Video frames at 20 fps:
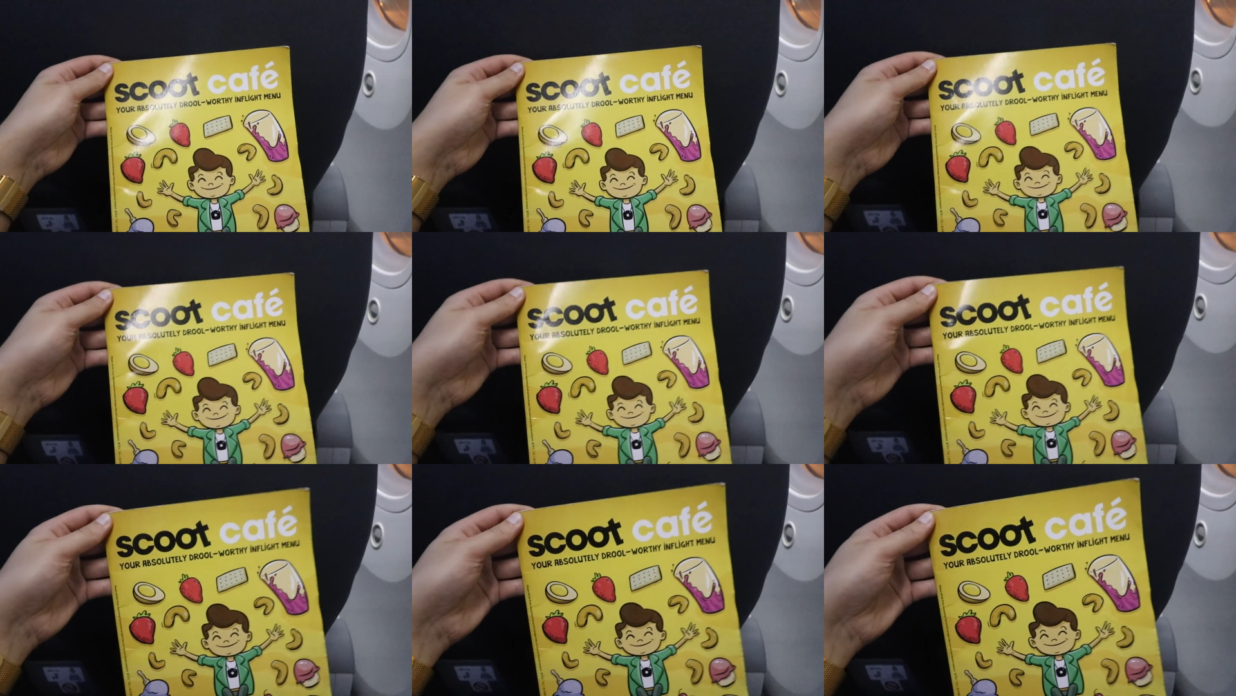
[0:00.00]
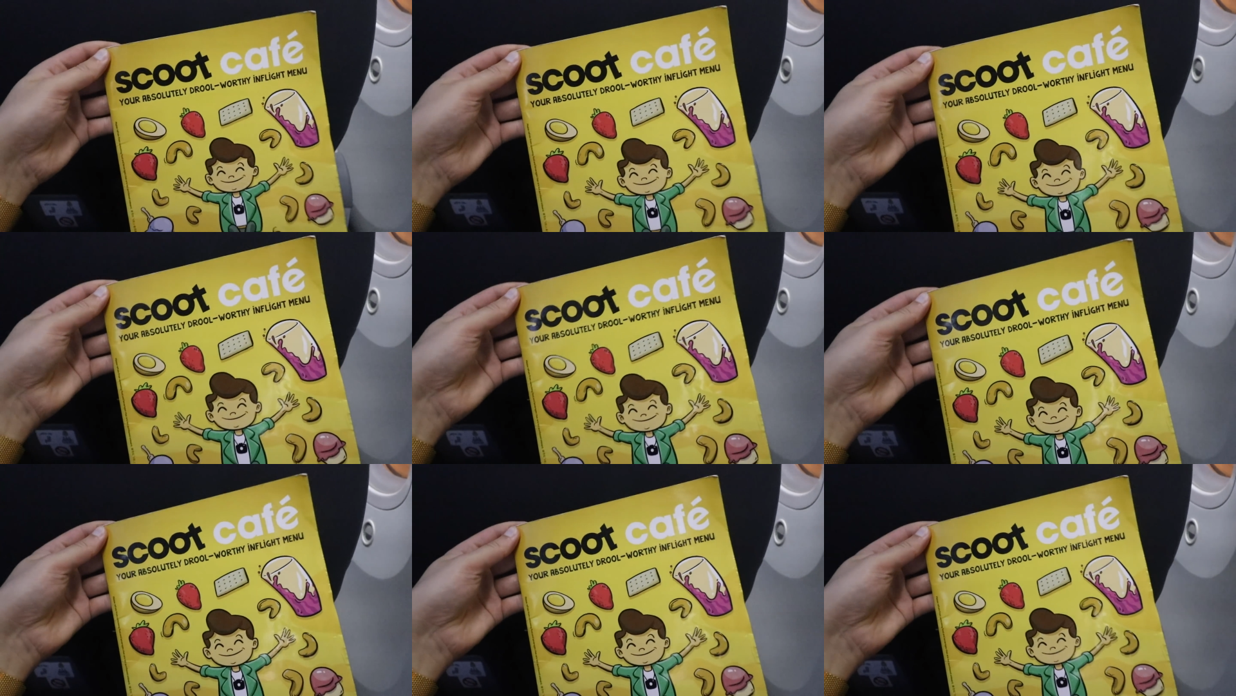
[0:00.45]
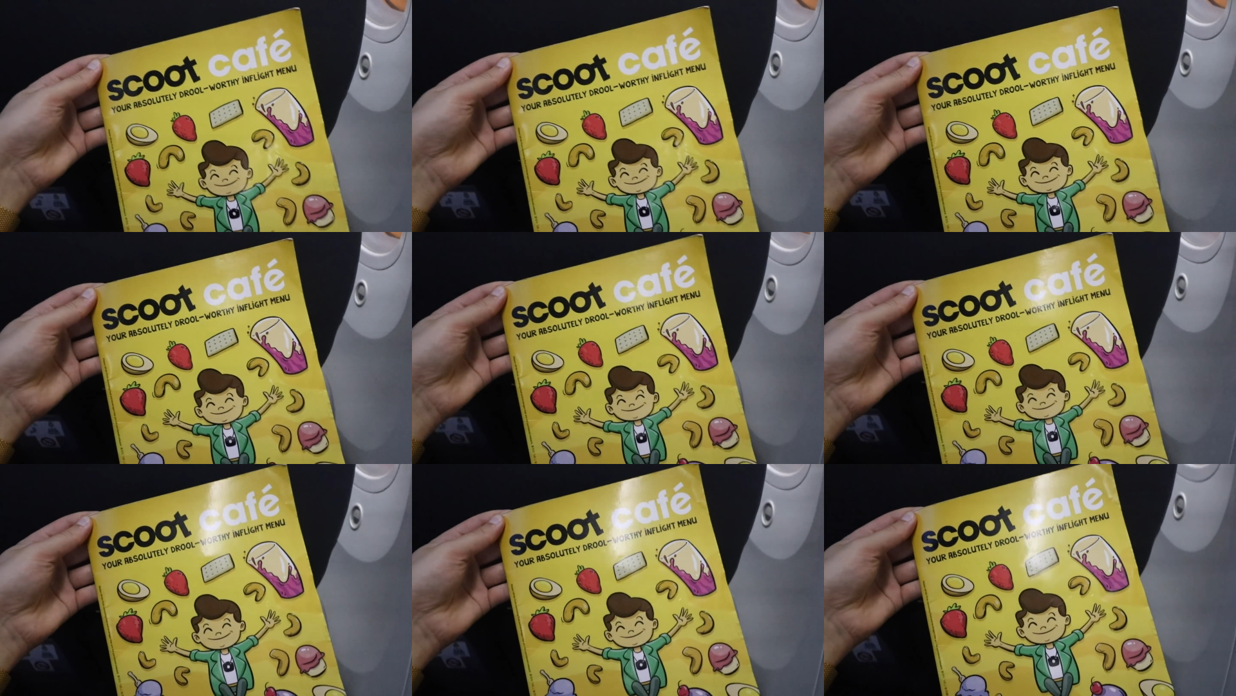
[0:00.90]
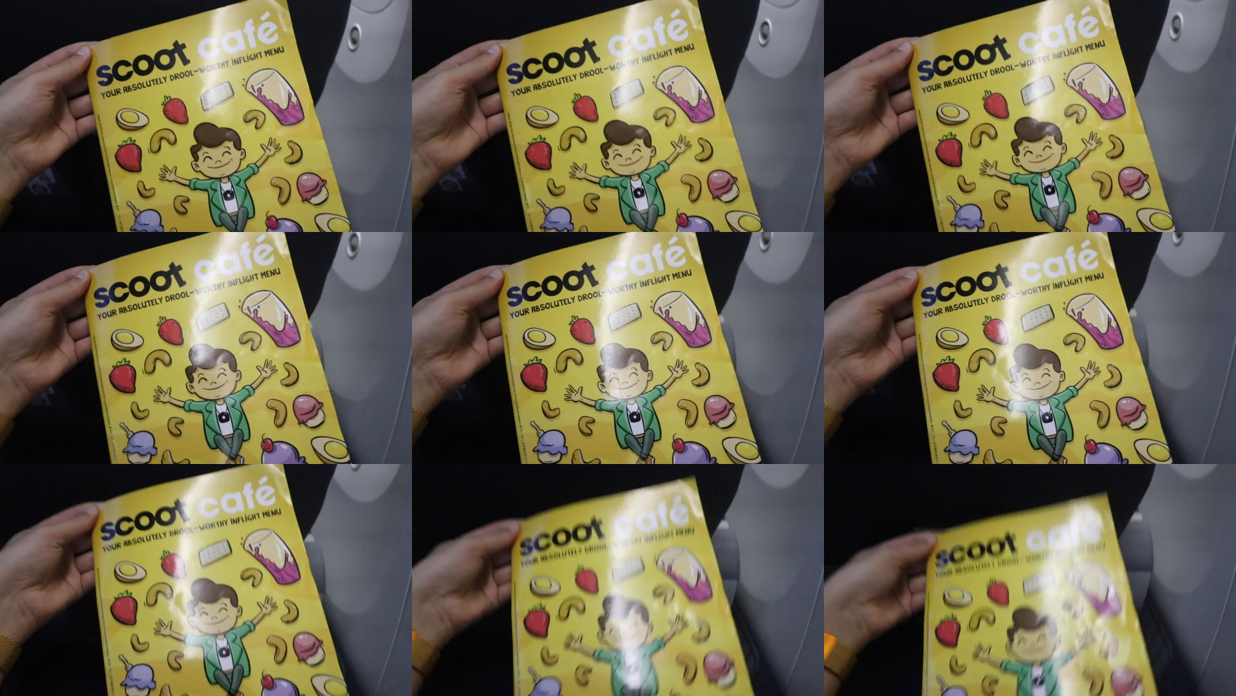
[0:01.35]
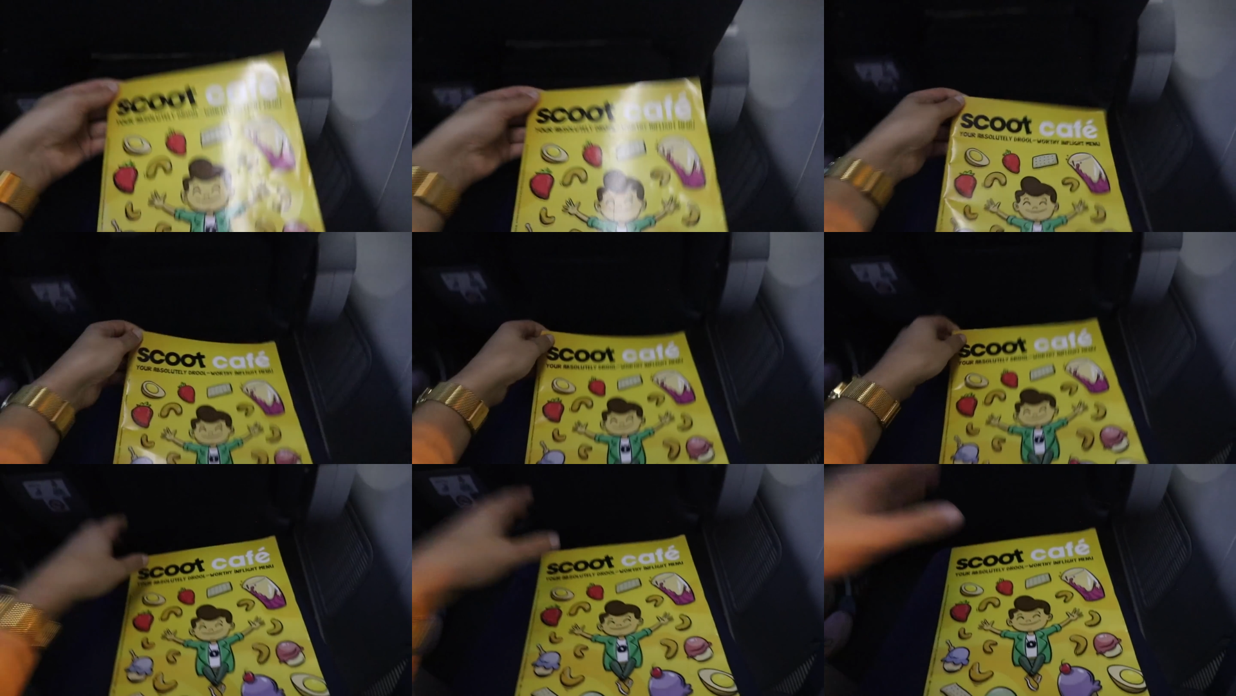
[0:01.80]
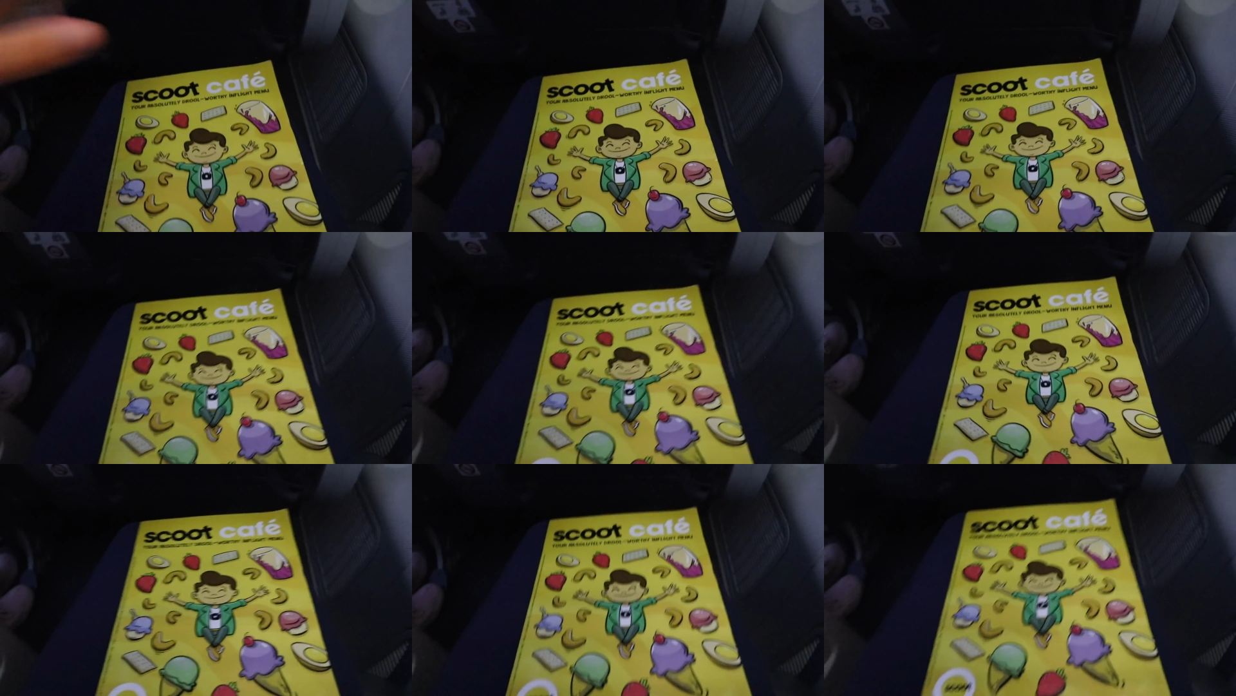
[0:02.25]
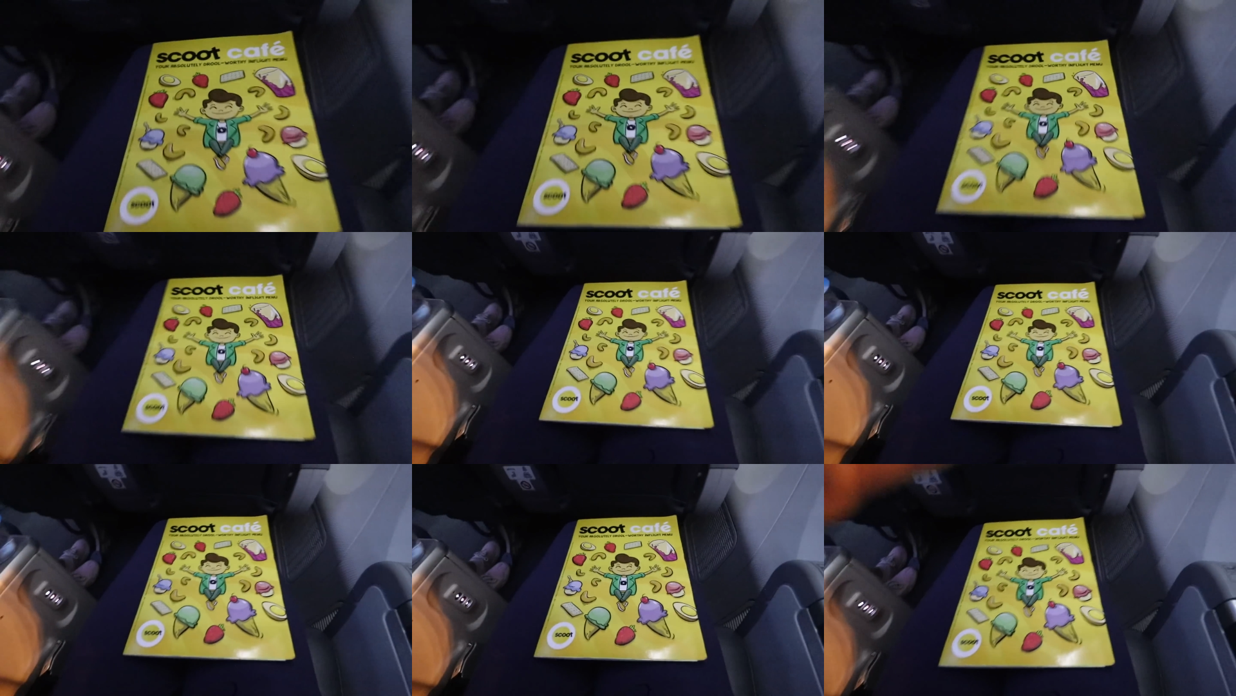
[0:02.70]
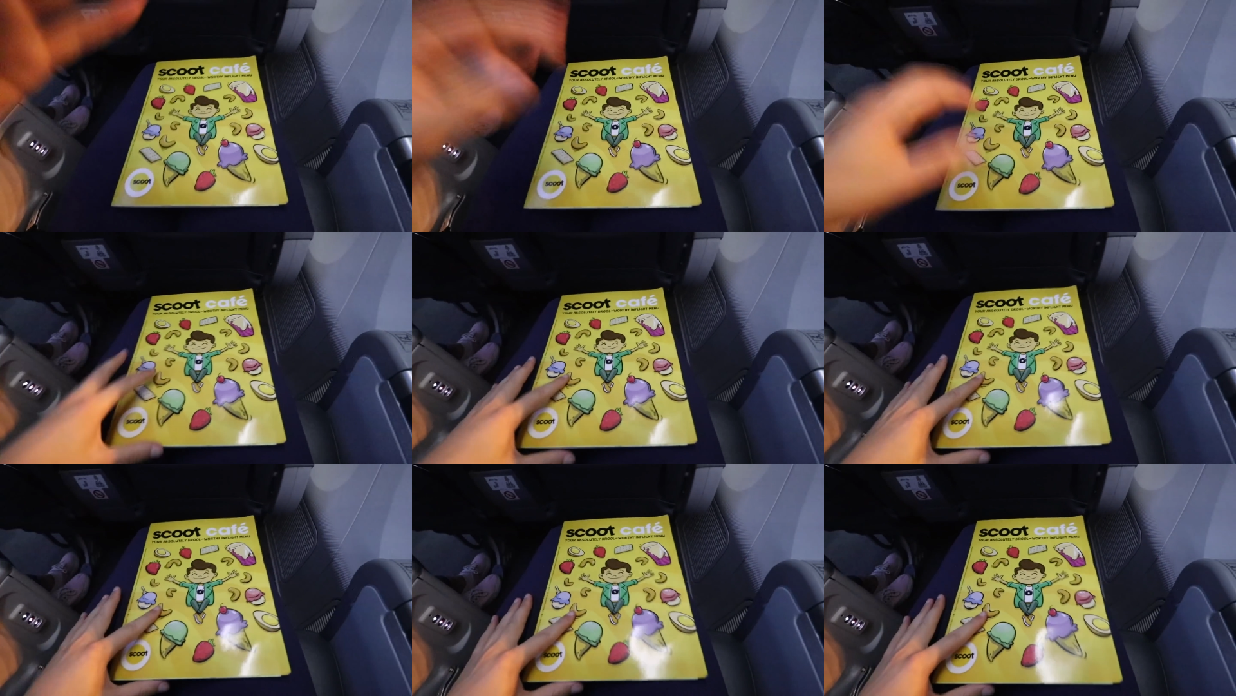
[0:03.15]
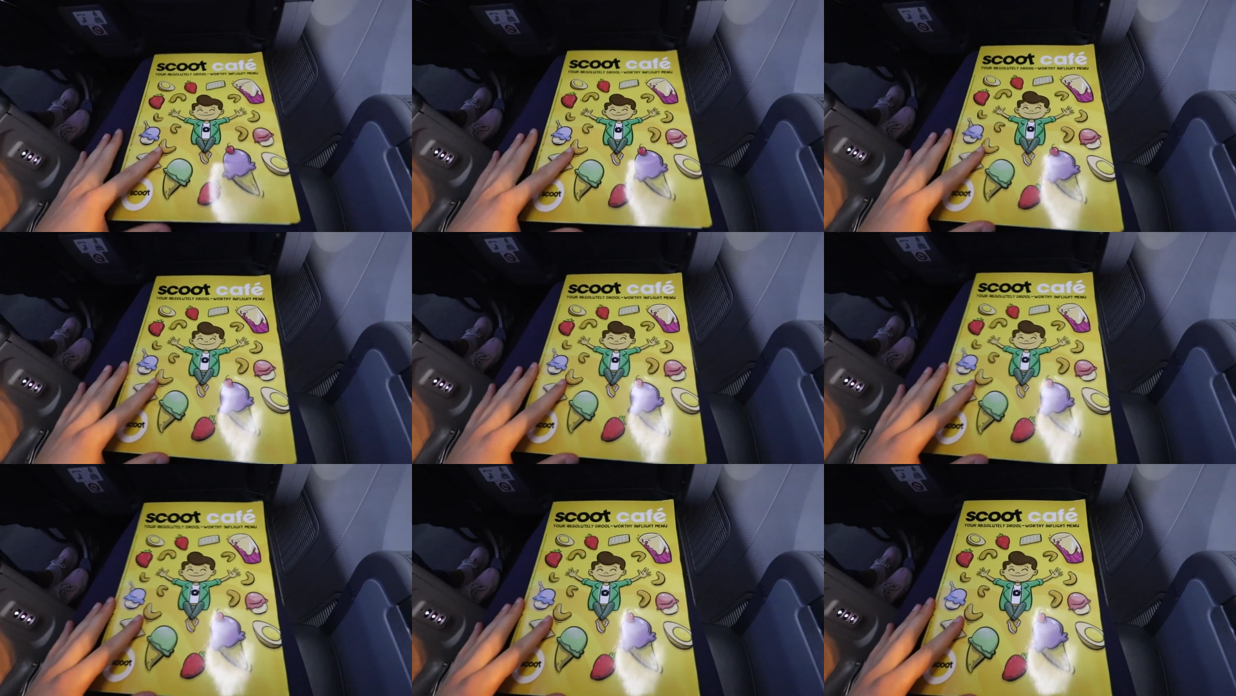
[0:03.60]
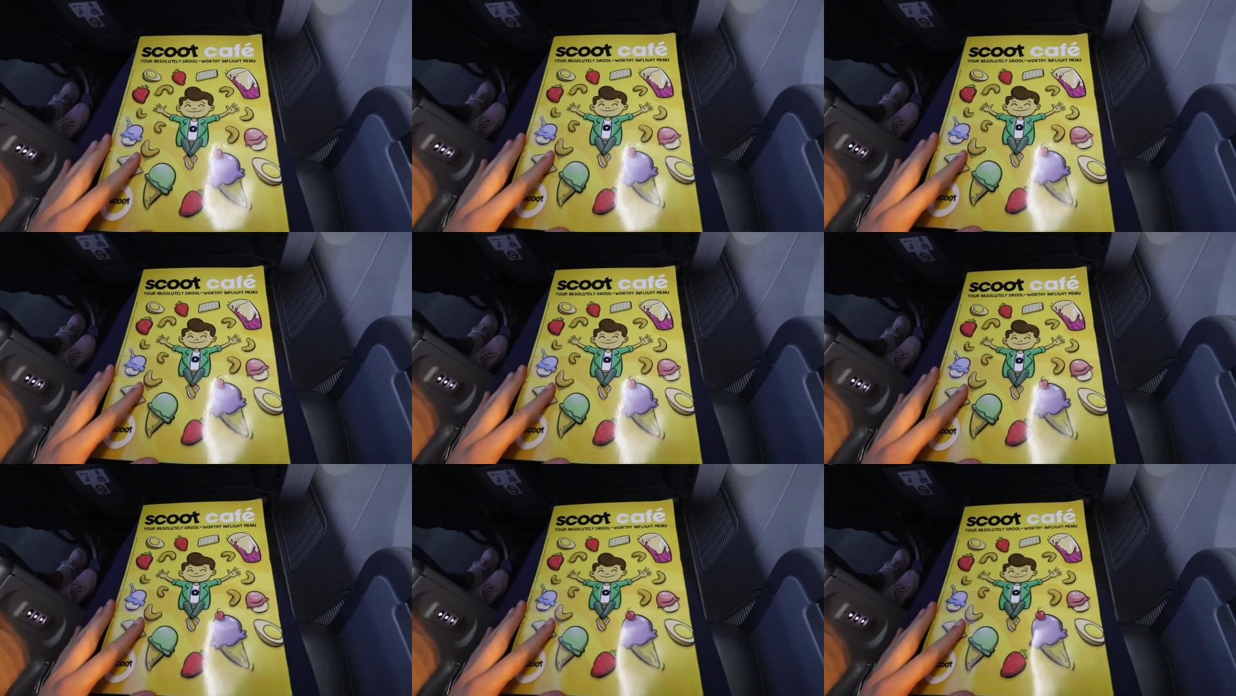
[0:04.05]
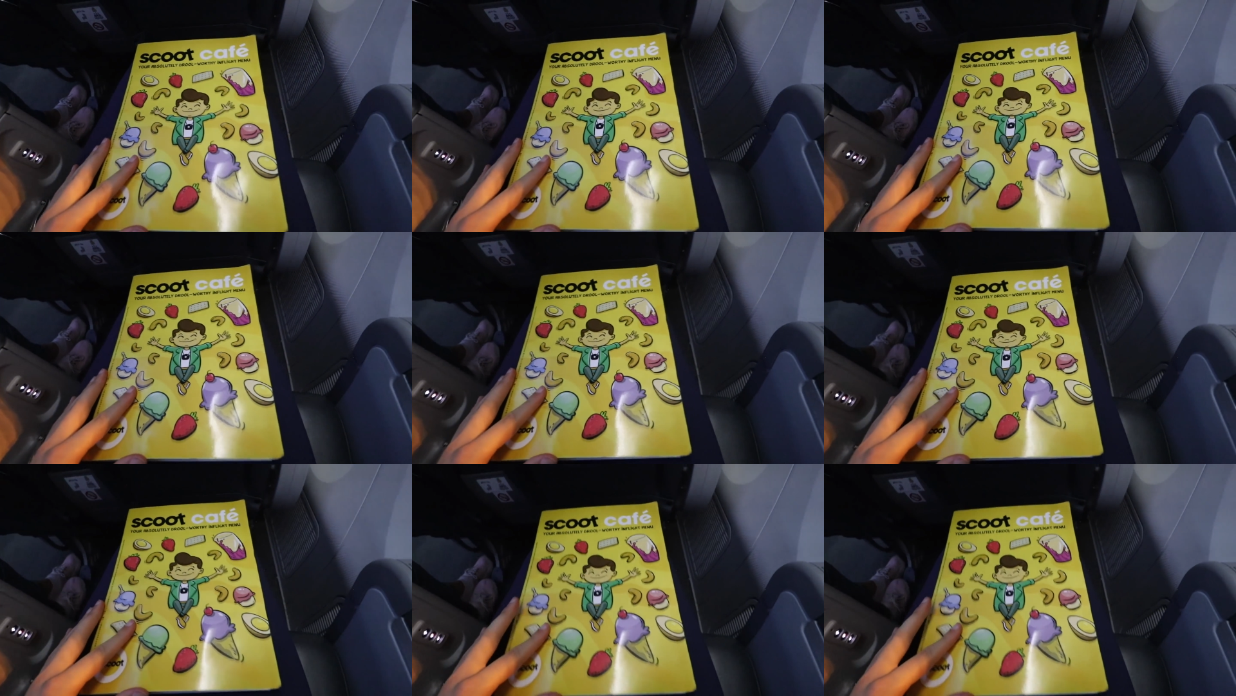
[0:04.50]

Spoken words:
[unreadable: no face in view]